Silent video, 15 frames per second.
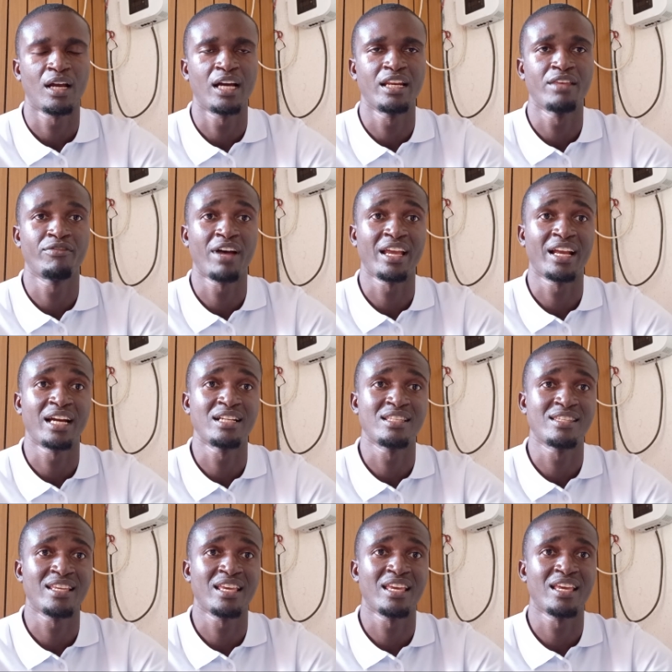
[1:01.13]
And if I can
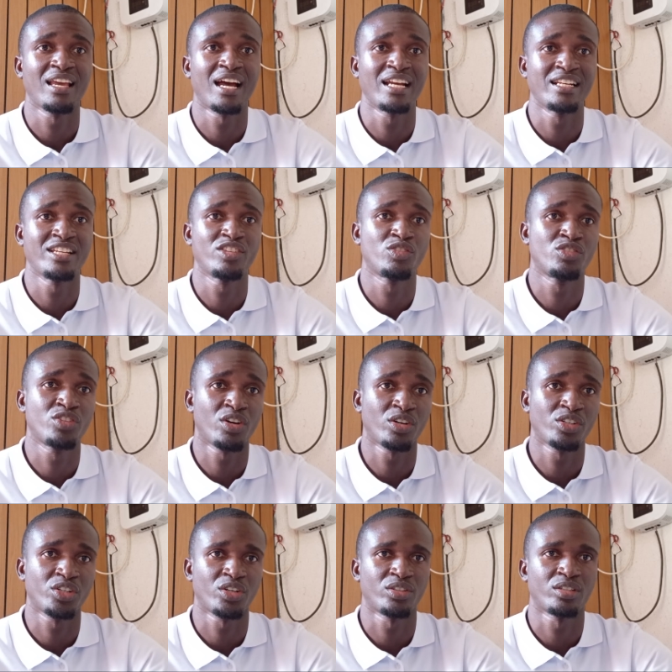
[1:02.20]
say at this
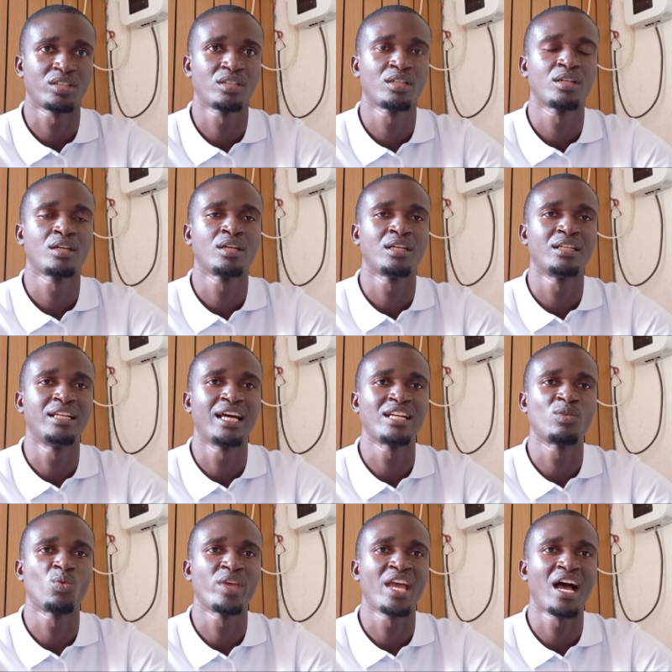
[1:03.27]
juncture
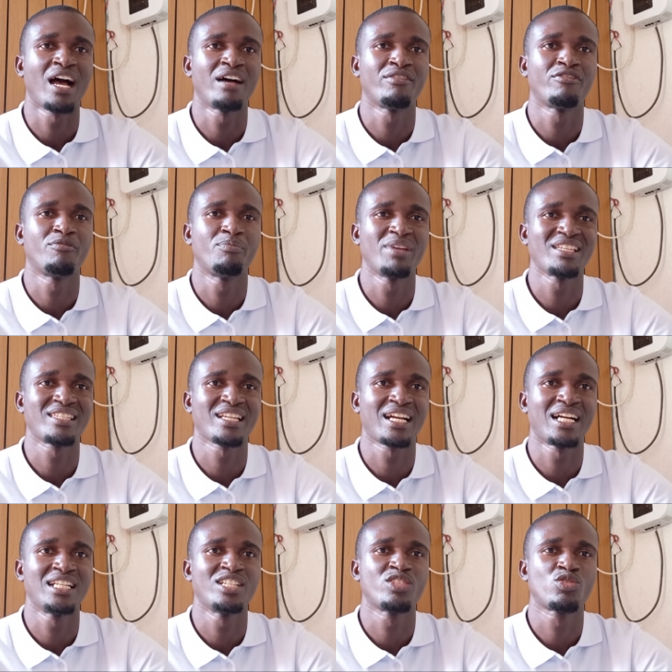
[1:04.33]
that we have
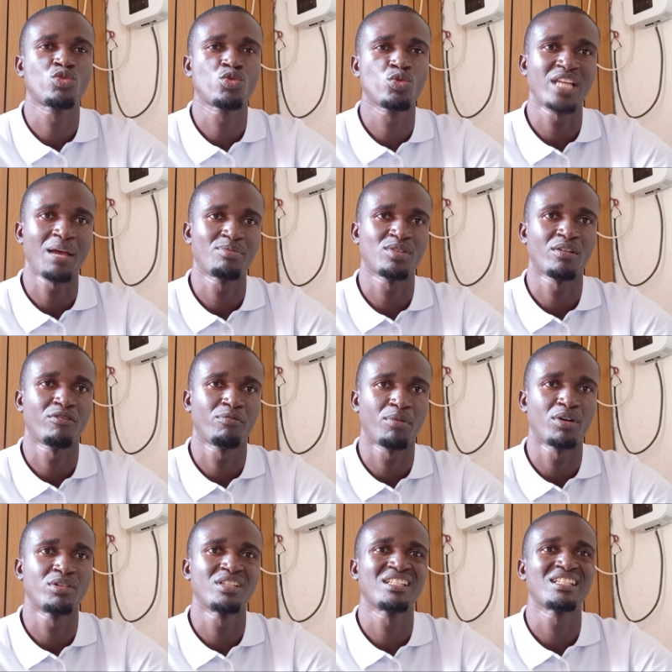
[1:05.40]
basically types of
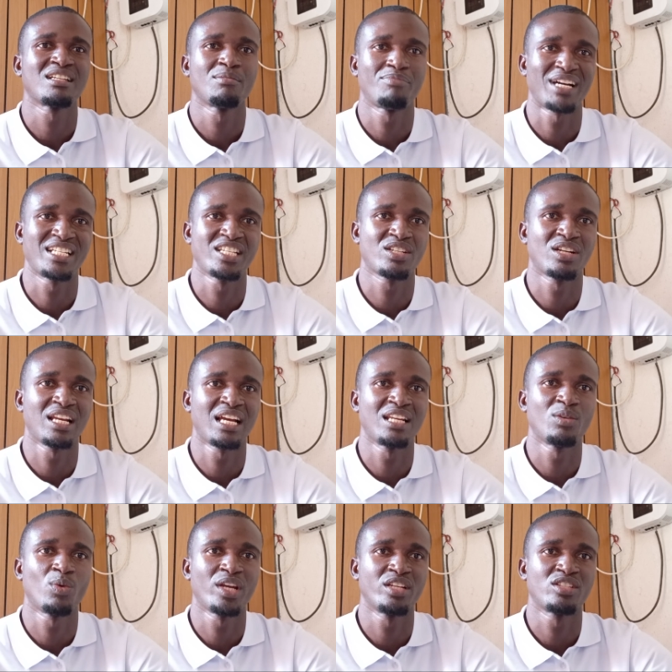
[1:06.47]
pond,
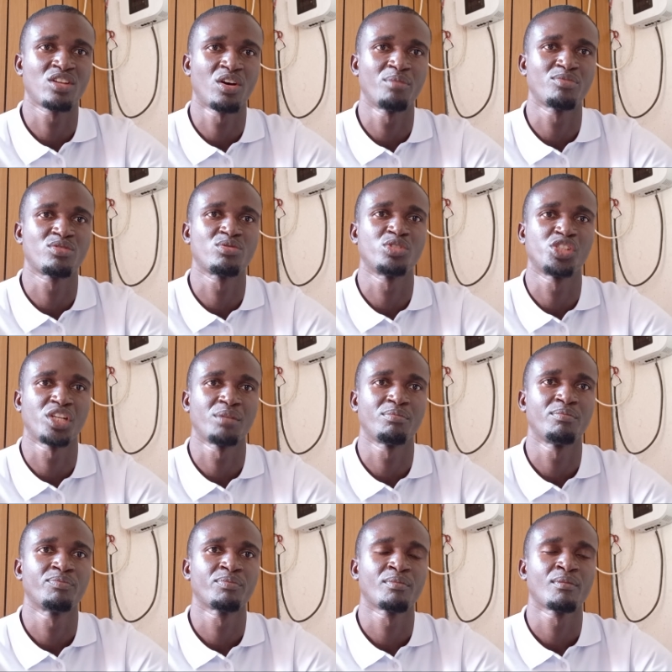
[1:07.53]
particularly when it comes to shape,
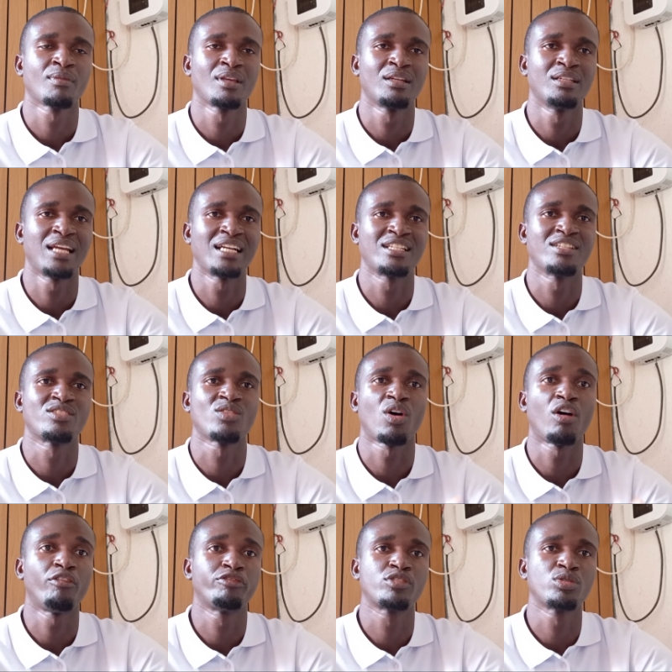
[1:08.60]
that is
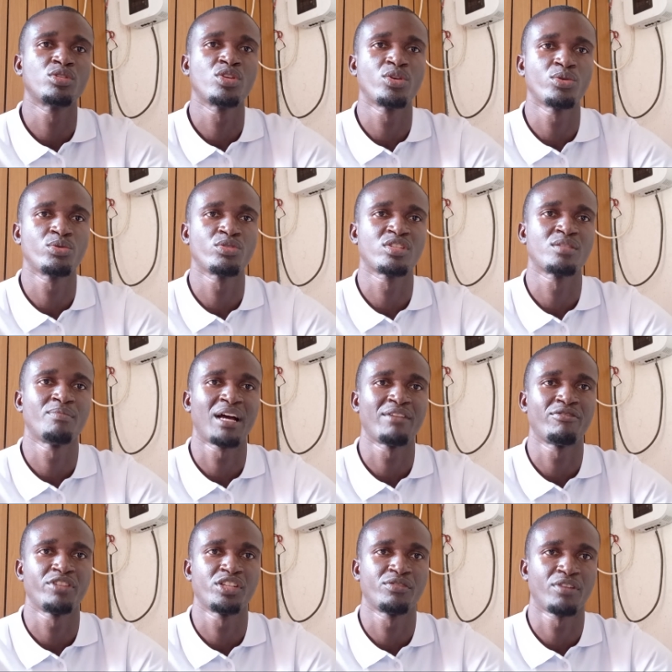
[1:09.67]
often used by
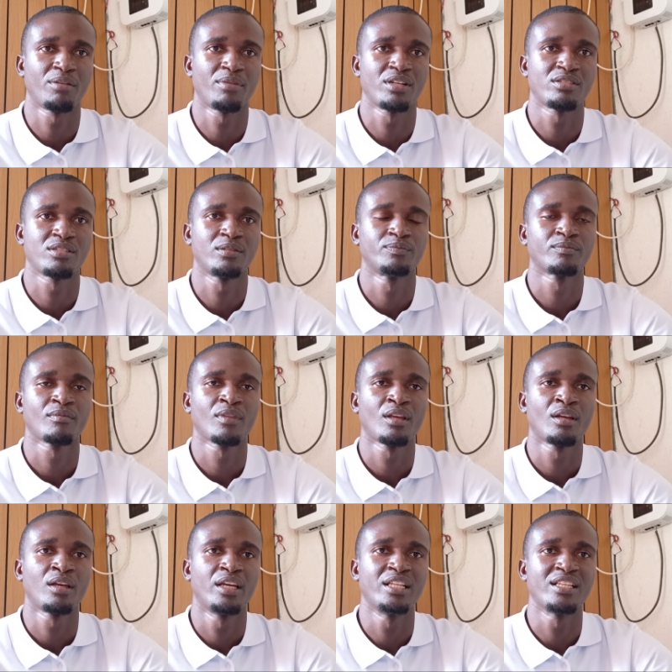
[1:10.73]
fish farmers.
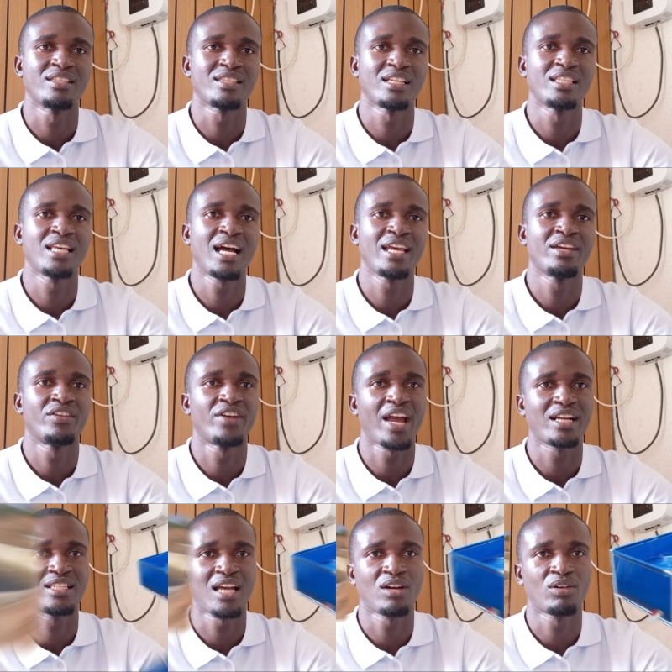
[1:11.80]
It is either a
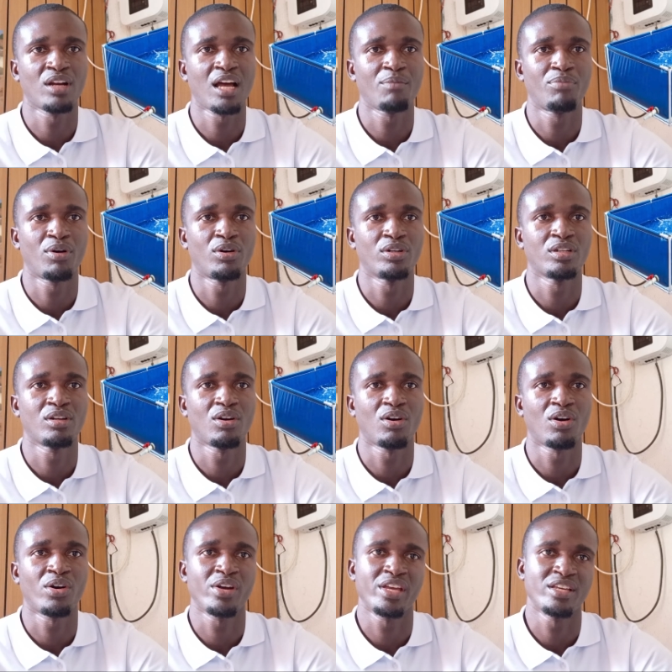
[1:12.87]
rectangular pond
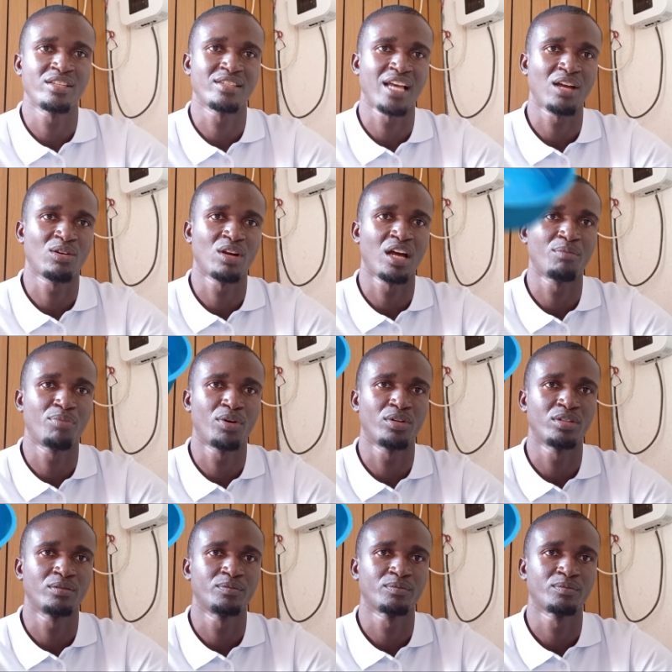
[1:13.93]
or a circular pond.